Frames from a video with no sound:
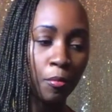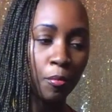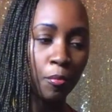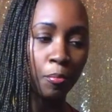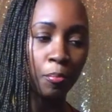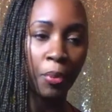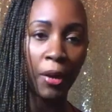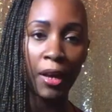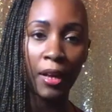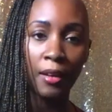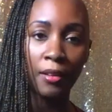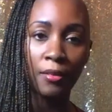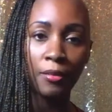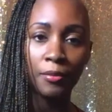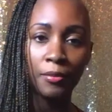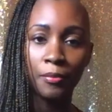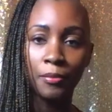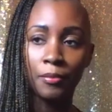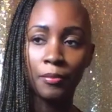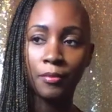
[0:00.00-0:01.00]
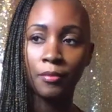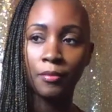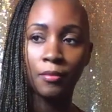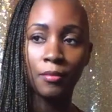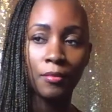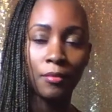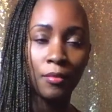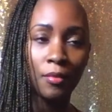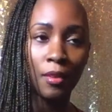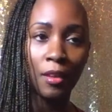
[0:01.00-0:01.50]
But
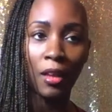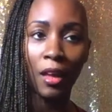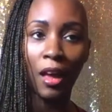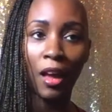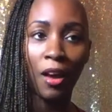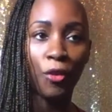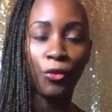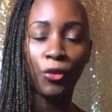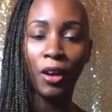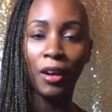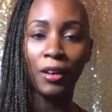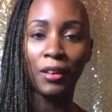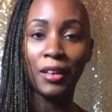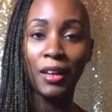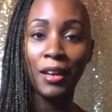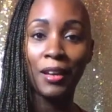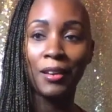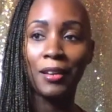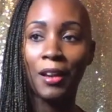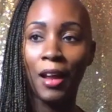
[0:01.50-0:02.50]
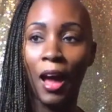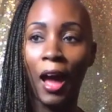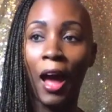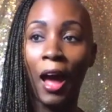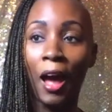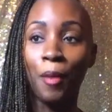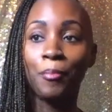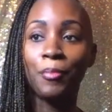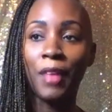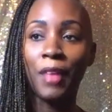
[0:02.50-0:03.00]
again,
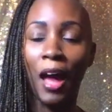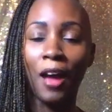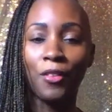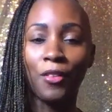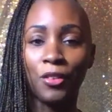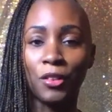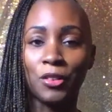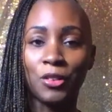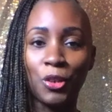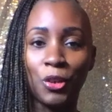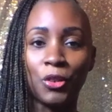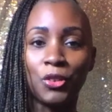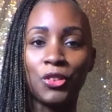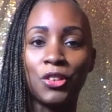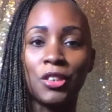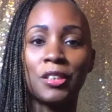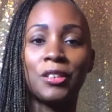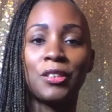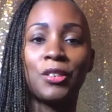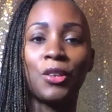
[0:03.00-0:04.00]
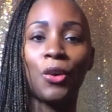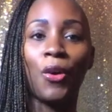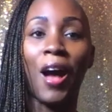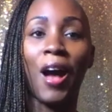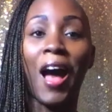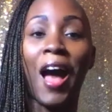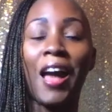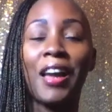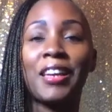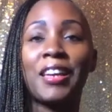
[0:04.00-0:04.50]
I'm not the surgeon, so
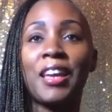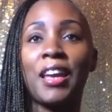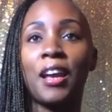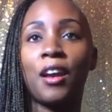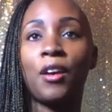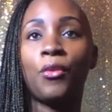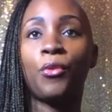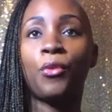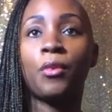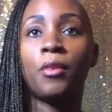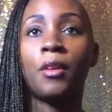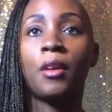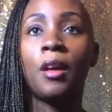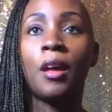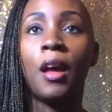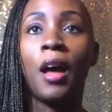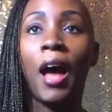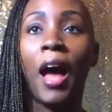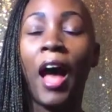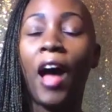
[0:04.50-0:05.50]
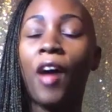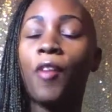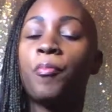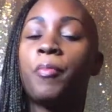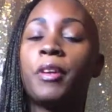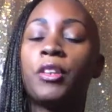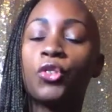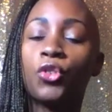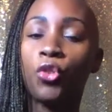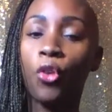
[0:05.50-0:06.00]
I can't. I've
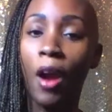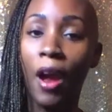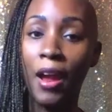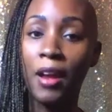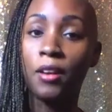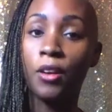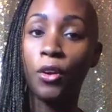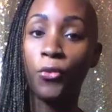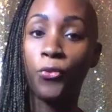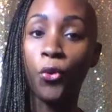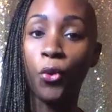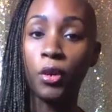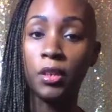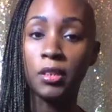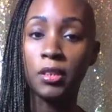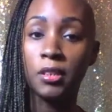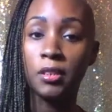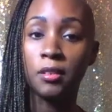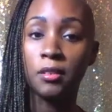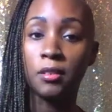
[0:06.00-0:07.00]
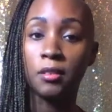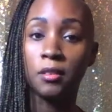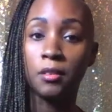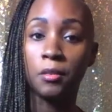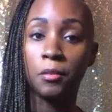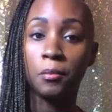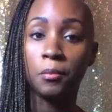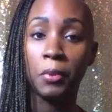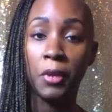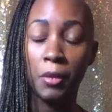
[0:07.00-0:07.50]
been trying to force
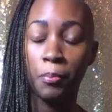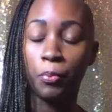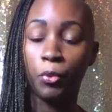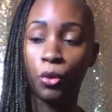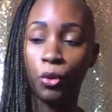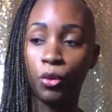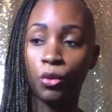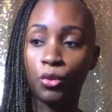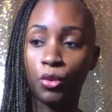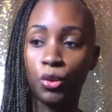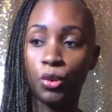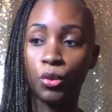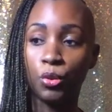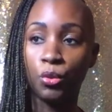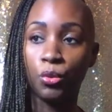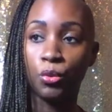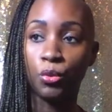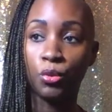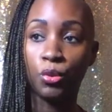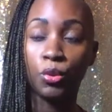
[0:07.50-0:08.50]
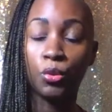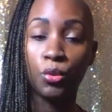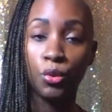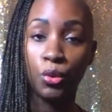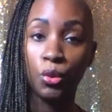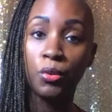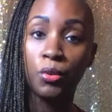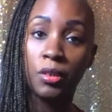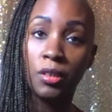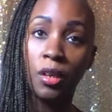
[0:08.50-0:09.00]
people to
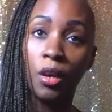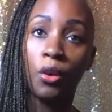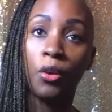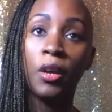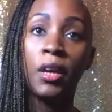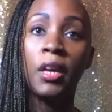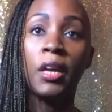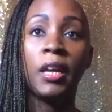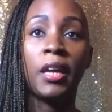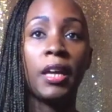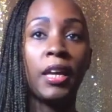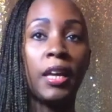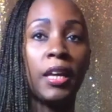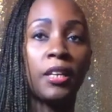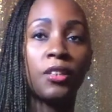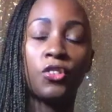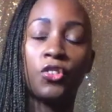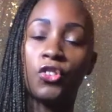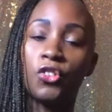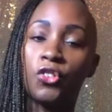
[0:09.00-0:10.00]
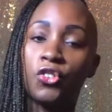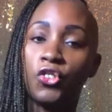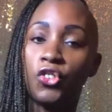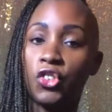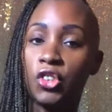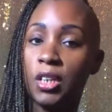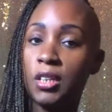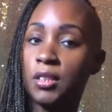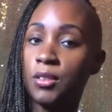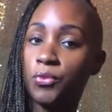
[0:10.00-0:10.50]
do so. It's
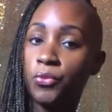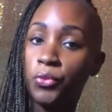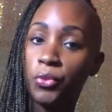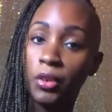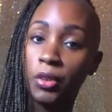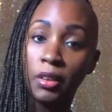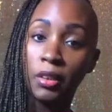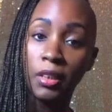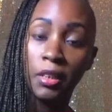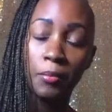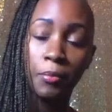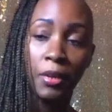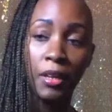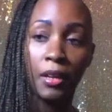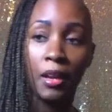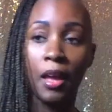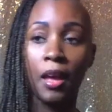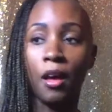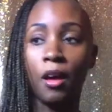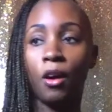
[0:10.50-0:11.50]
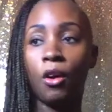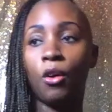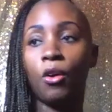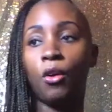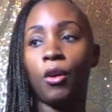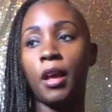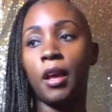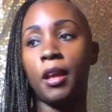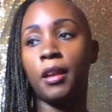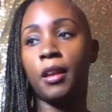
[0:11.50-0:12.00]
just really been hell.
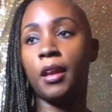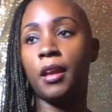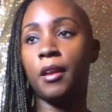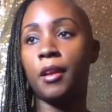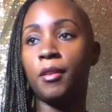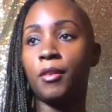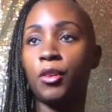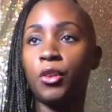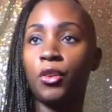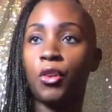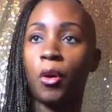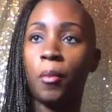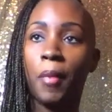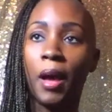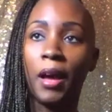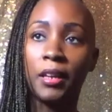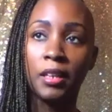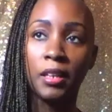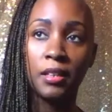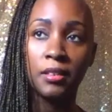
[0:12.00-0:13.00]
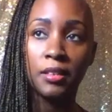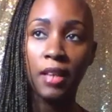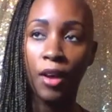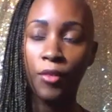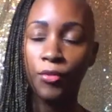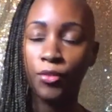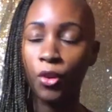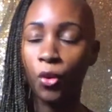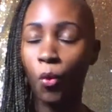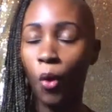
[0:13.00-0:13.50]
And then, my kids have
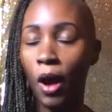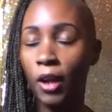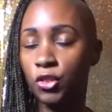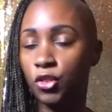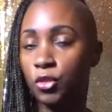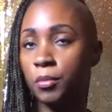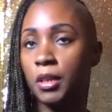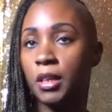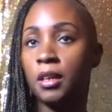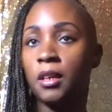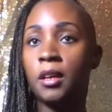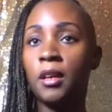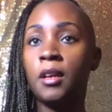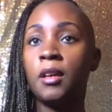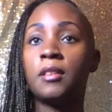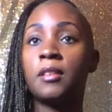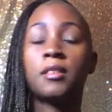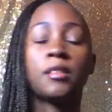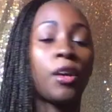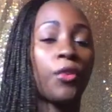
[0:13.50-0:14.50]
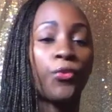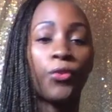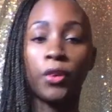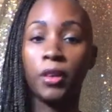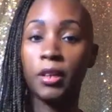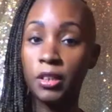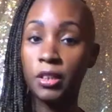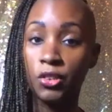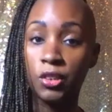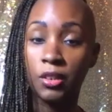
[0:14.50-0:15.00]
to watch me suffer
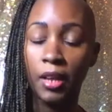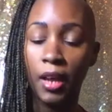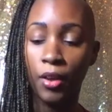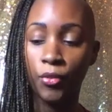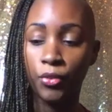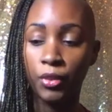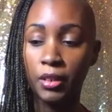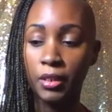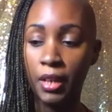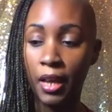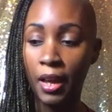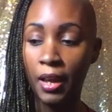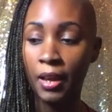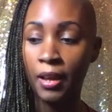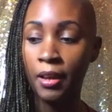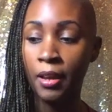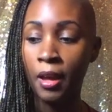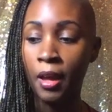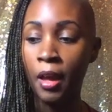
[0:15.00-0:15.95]
each and every day.